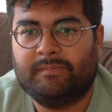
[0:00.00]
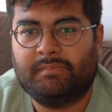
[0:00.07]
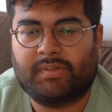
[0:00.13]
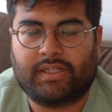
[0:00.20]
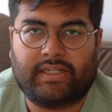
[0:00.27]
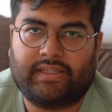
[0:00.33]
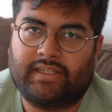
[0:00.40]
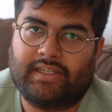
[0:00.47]

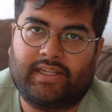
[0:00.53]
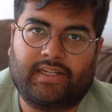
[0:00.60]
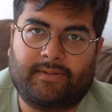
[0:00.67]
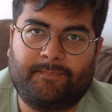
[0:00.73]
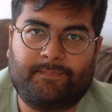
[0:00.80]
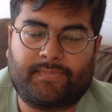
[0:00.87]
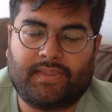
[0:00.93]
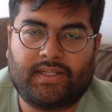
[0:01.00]
but I think
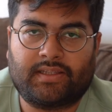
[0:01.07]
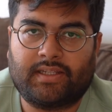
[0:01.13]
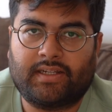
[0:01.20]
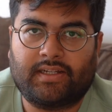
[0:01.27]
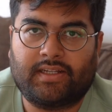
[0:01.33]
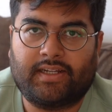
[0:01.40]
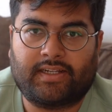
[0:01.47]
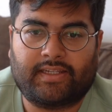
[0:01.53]
like
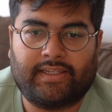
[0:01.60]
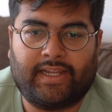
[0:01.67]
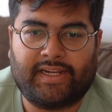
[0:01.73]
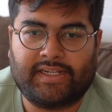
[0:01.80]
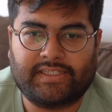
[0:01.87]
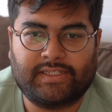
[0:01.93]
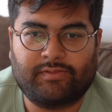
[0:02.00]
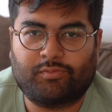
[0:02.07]
nothing like
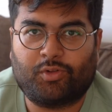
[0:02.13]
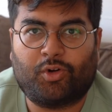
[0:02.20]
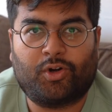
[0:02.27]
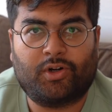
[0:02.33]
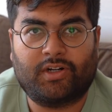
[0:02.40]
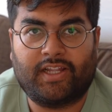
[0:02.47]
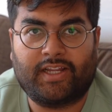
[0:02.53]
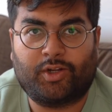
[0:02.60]
negative
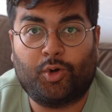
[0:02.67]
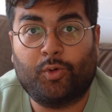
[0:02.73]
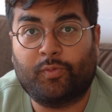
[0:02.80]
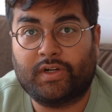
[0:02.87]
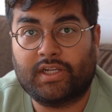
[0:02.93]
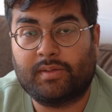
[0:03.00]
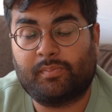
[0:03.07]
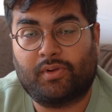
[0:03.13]
or like
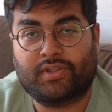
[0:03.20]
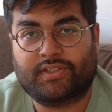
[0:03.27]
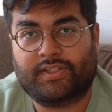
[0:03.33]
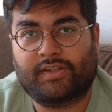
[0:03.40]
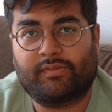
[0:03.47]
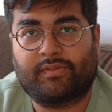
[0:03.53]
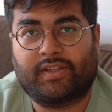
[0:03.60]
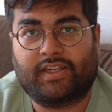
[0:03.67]
overly
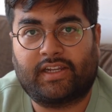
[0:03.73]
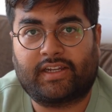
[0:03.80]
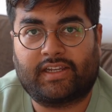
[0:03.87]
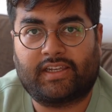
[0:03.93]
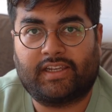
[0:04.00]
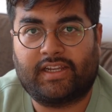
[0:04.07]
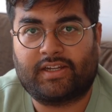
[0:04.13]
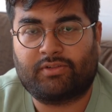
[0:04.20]
positive that I
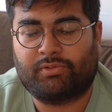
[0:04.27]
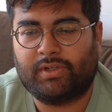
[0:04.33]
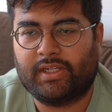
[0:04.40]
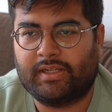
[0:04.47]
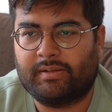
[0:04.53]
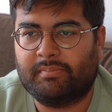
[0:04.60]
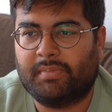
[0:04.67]
can like really